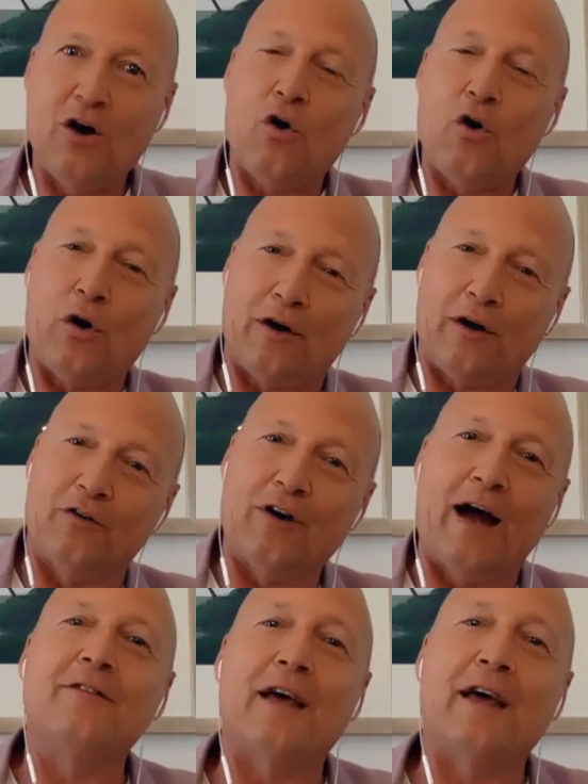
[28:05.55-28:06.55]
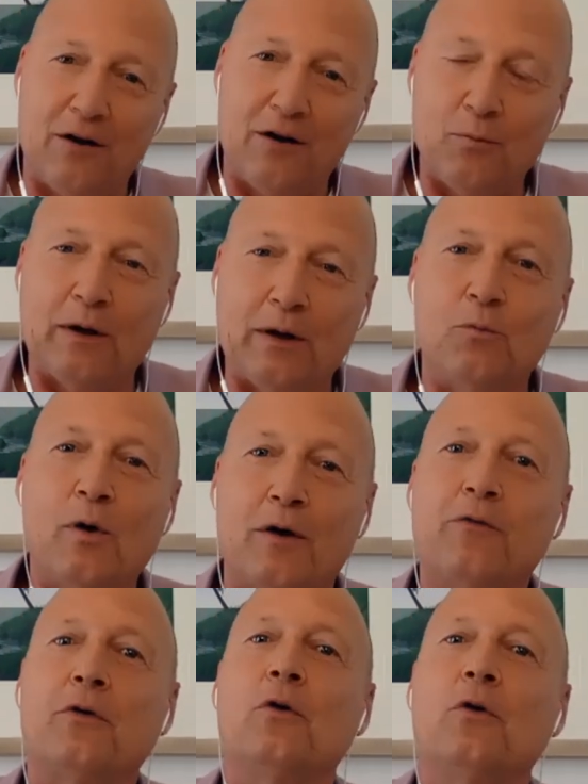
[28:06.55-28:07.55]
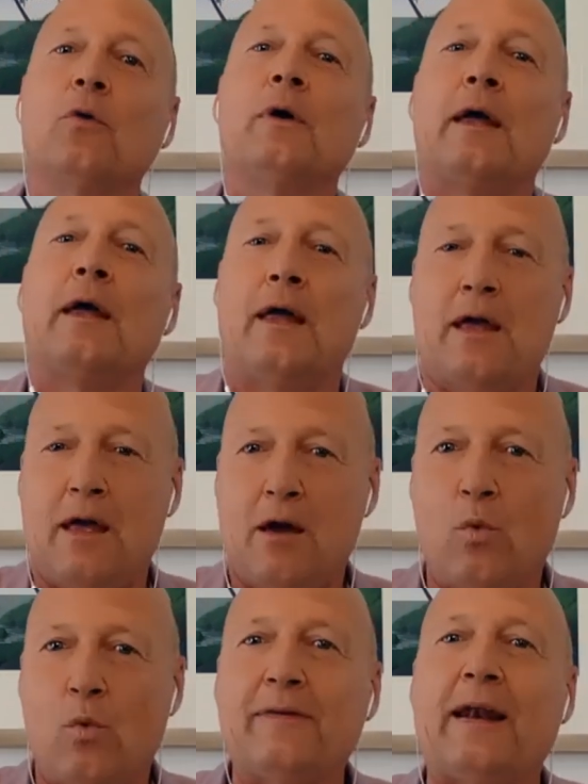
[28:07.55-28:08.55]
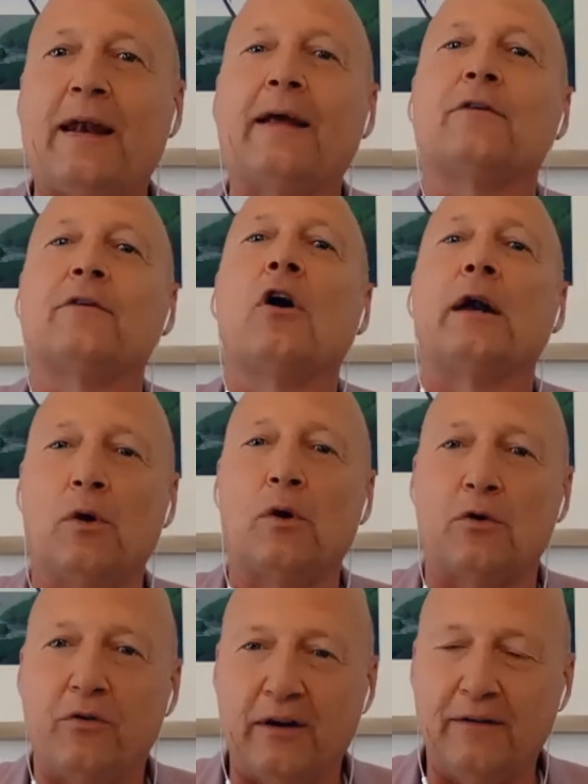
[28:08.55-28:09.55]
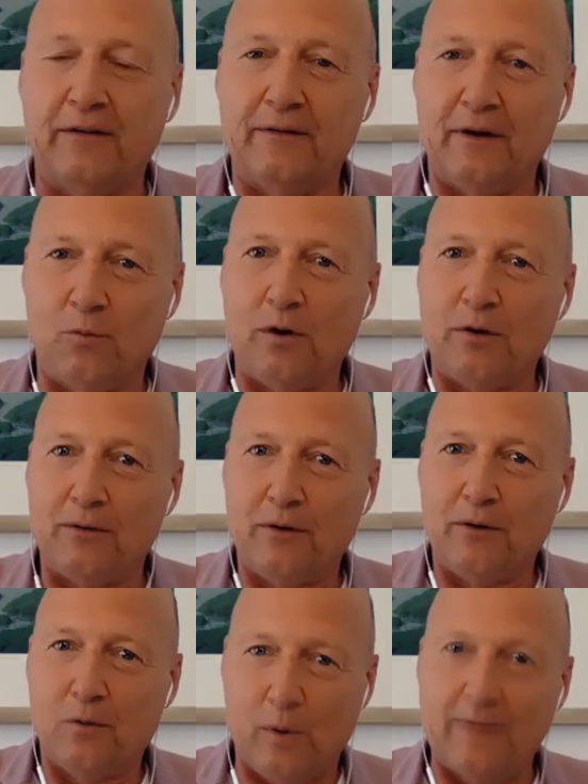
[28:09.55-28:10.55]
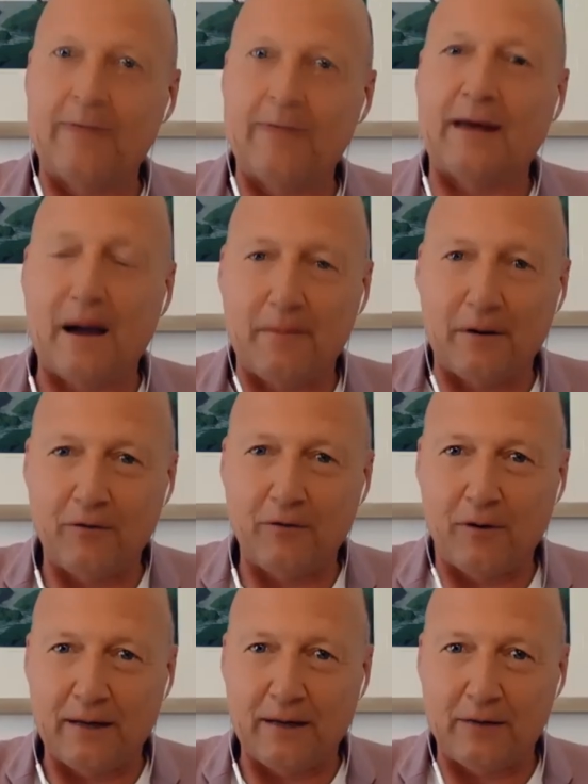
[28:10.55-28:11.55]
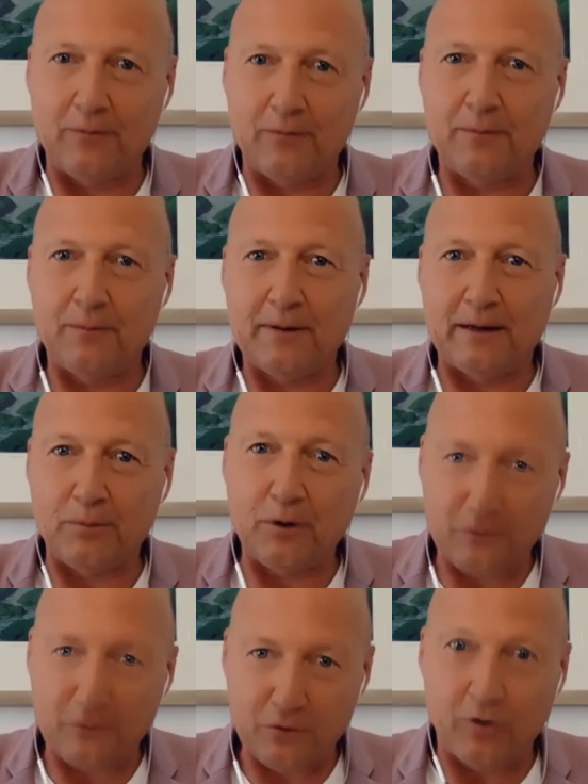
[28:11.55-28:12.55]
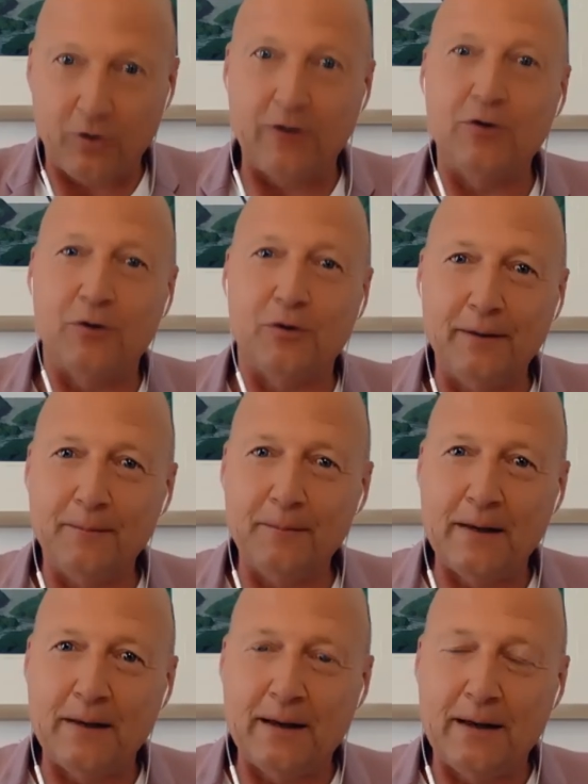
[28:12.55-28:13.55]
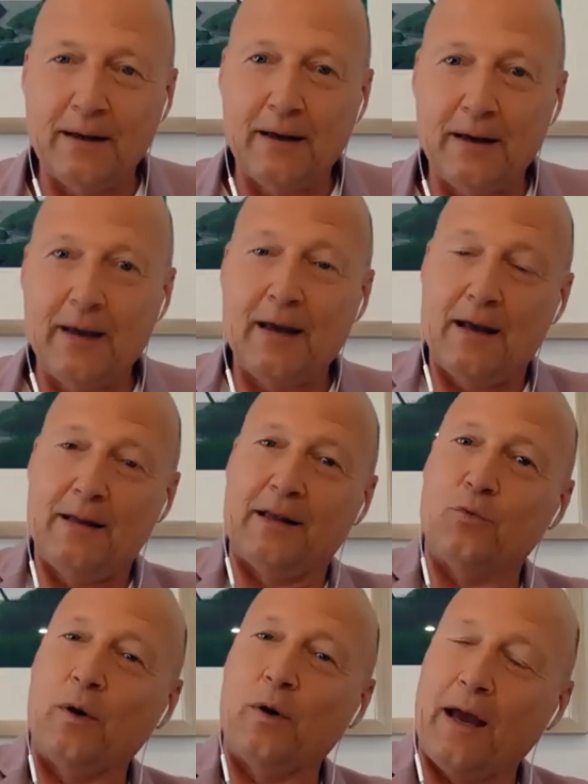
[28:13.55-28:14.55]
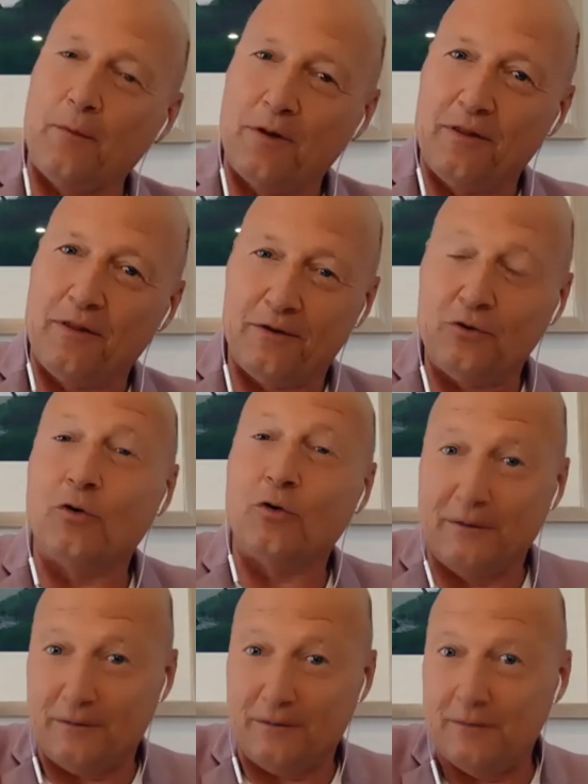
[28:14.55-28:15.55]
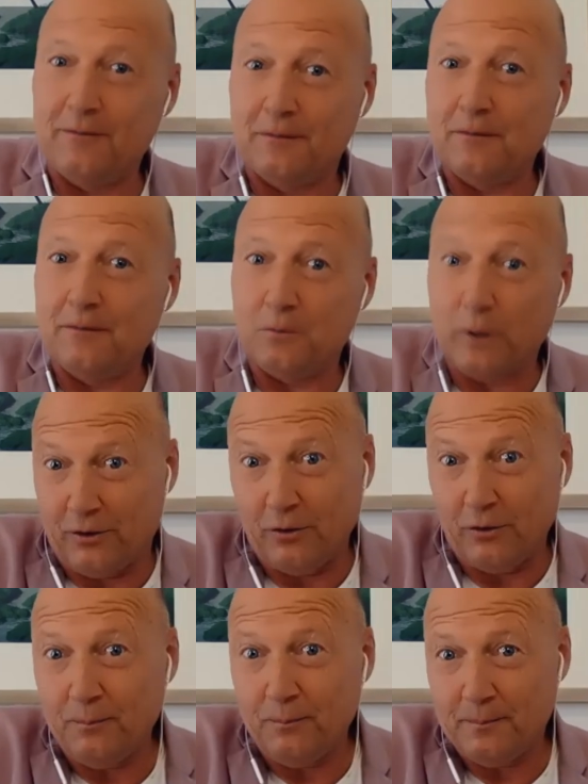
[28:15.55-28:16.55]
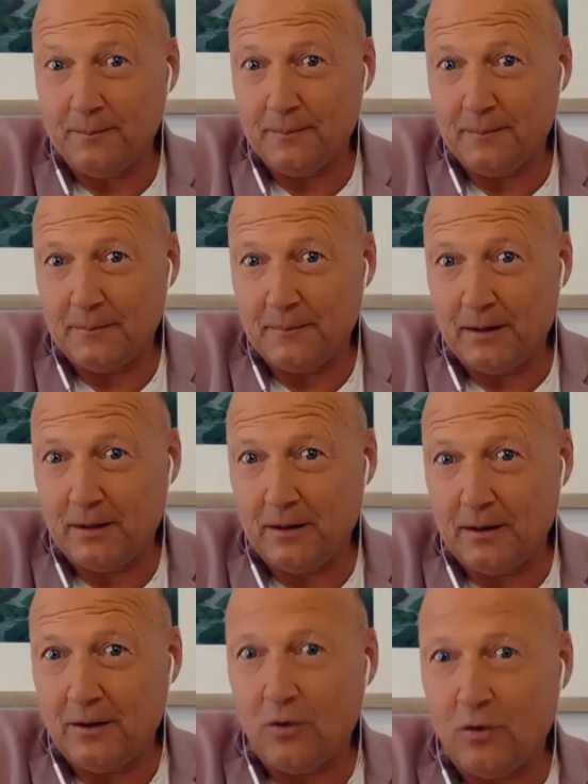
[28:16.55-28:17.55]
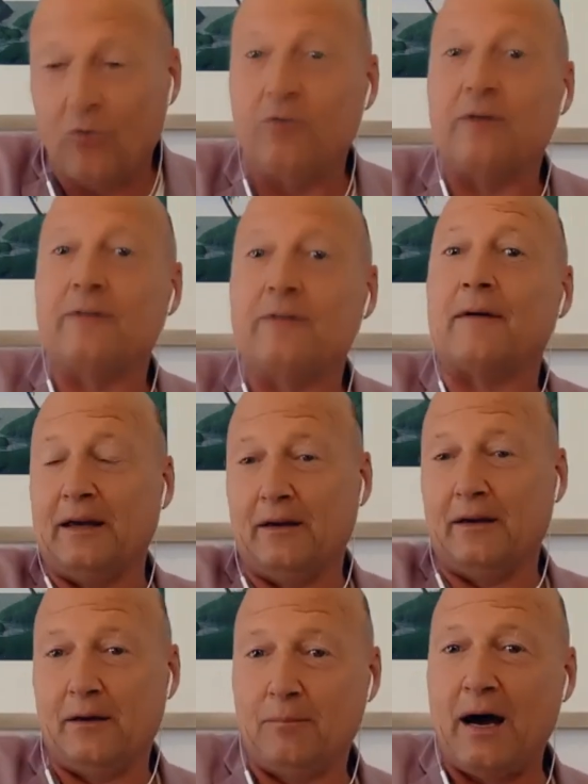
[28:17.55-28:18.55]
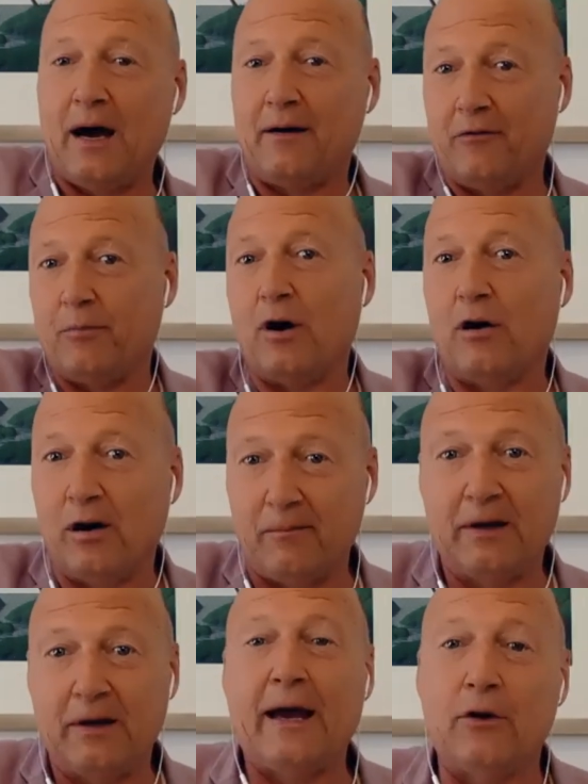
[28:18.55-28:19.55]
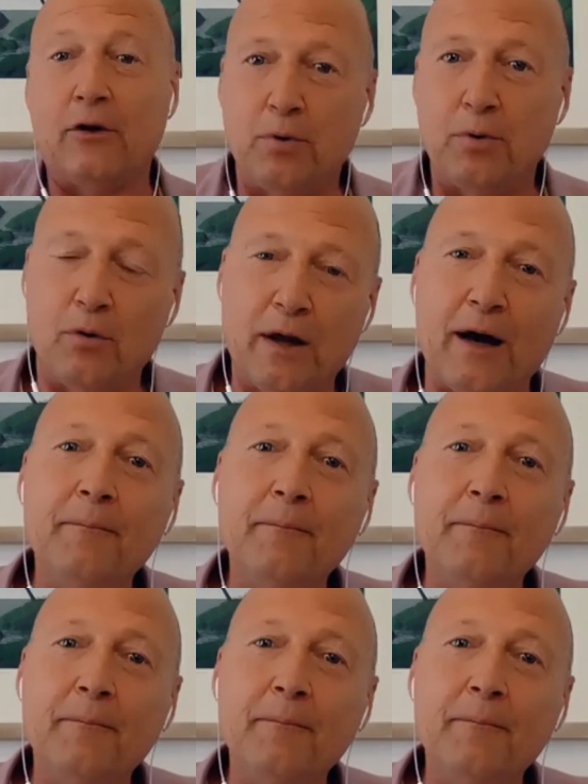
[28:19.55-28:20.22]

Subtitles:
Or you can change that, and we can work through, where's that anxiety? What triggers it? Where's that coming from? Let's put a story to it. Let's work out whether the story's real or it's just something, a part of a programming, how you're brought up.